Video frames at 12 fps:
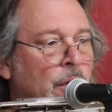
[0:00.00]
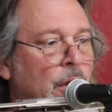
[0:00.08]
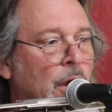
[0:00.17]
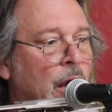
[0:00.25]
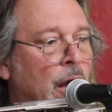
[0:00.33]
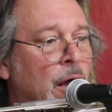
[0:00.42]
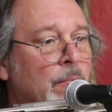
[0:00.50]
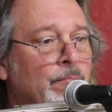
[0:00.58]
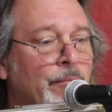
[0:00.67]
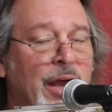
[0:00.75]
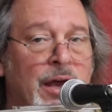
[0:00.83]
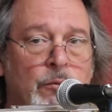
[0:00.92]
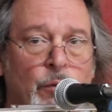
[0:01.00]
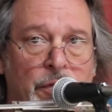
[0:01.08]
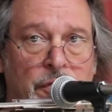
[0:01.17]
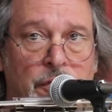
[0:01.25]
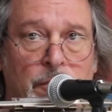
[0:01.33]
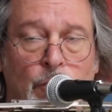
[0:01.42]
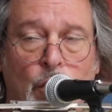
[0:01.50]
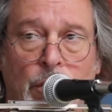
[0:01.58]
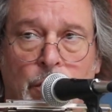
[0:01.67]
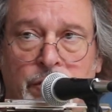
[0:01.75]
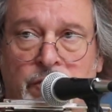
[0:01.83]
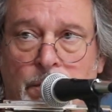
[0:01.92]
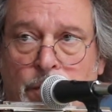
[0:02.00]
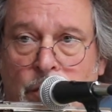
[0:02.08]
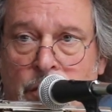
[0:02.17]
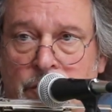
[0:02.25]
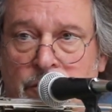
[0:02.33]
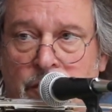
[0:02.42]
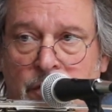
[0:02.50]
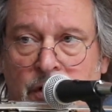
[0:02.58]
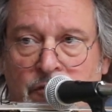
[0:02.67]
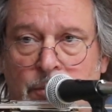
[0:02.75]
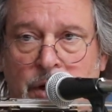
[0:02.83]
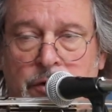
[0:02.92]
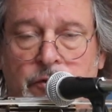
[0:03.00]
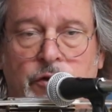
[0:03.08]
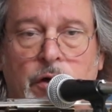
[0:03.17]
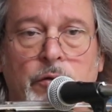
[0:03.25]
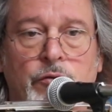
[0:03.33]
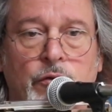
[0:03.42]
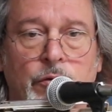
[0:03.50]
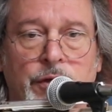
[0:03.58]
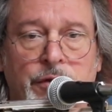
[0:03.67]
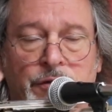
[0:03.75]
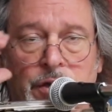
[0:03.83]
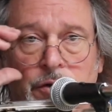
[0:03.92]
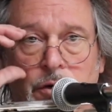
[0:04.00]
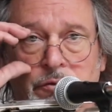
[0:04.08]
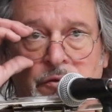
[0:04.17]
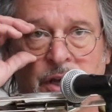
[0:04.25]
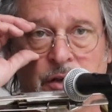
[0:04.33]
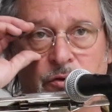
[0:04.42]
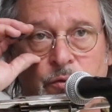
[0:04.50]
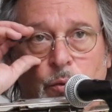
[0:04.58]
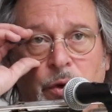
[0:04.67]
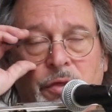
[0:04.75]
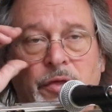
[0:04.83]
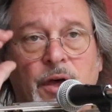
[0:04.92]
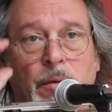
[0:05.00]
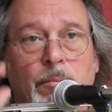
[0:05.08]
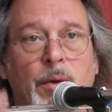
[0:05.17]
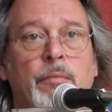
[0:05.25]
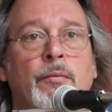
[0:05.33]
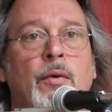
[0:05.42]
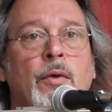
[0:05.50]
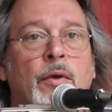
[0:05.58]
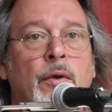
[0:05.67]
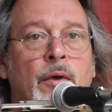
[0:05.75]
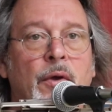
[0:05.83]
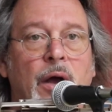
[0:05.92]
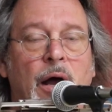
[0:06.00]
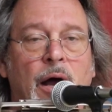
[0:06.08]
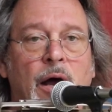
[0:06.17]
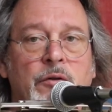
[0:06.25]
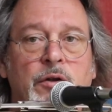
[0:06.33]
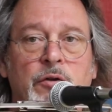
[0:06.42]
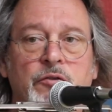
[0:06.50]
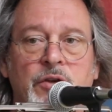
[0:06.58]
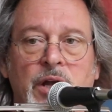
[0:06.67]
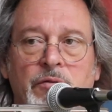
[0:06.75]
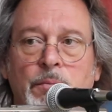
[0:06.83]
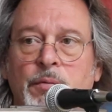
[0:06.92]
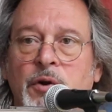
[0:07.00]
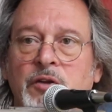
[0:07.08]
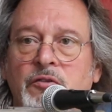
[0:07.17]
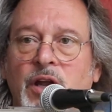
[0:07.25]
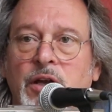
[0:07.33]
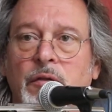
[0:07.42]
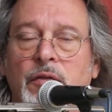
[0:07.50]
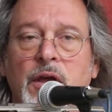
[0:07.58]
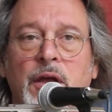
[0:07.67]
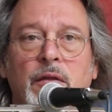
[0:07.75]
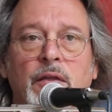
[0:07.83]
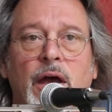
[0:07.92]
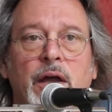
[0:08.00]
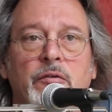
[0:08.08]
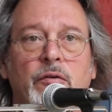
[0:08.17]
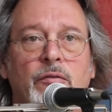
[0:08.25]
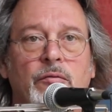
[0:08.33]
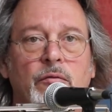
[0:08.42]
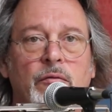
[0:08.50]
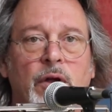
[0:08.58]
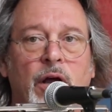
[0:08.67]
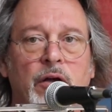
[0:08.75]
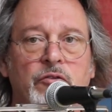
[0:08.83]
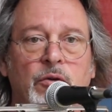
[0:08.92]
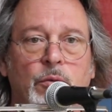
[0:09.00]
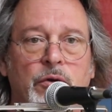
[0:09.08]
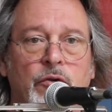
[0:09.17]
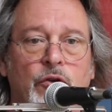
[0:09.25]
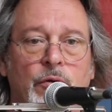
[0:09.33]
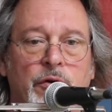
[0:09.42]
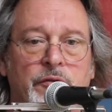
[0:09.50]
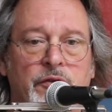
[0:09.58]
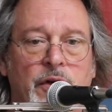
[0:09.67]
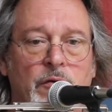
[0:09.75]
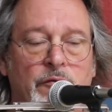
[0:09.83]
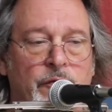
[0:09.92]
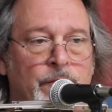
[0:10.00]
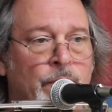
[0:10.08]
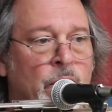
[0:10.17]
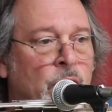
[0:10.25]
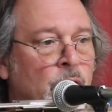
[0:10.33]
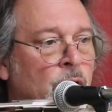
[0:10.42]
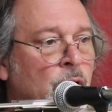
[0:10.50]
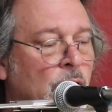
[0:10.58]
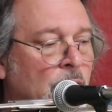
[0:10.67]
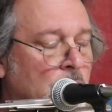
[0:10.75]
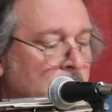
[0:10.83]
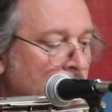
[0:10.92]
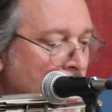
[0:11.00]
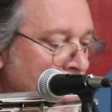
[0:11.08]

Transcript: and with the moral support of Mother Jones, who lived in those tents with them. You know, she never preached anything that she wouldn't do herself. And,